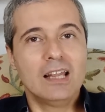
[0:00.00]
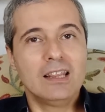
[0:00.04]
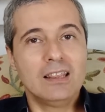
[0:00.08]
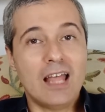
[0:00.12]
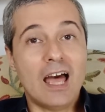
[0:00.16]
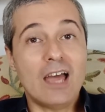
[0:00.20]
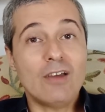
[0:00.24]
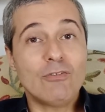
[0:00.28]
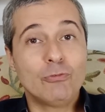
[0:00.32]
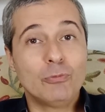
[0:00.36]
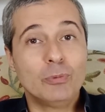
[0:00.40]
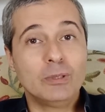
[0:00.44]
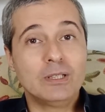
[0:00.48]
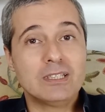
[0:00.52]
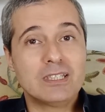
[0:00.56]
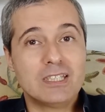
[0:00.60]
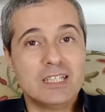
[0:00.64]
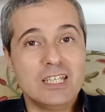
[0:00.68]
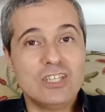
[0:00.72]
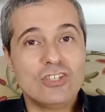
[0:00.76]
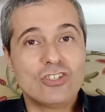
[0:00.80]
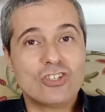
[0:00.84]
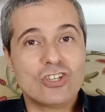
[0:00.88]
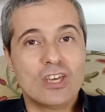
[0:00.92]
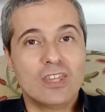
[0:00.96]
Life will
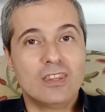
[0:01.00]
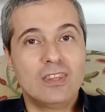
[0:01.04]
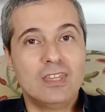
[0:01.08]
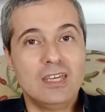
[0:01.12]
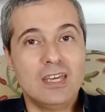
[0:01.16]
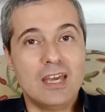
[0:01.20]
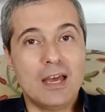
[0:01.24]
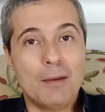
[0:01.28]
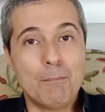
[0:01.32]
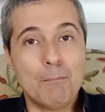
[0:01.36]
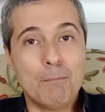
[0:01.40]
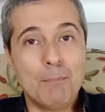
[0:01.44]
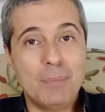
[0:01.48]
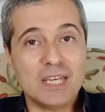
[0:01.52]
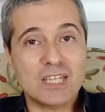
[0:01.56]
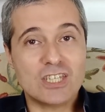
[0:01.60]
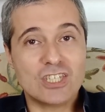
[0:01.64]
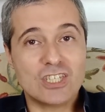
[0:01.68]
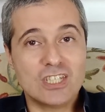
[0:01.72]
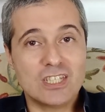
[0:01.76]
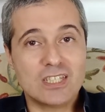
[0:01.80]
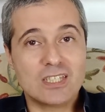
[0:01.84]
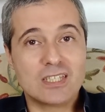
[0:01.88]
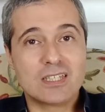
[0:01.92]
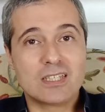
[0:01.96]
teach the
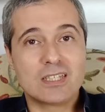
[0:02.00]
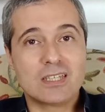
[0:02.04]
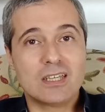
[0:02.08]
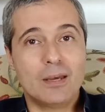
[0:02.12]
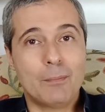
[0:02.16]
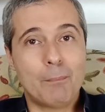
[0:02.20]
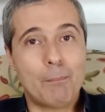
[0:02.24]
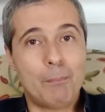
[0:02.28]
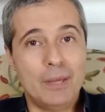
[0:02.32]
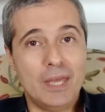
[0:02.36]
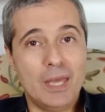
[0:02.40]
ambitious